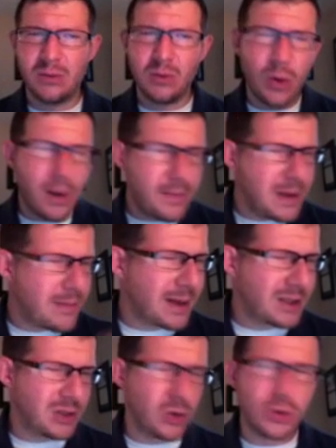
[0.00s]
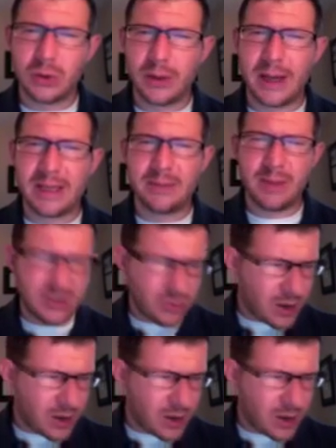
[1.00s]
What do I mean by social aspects?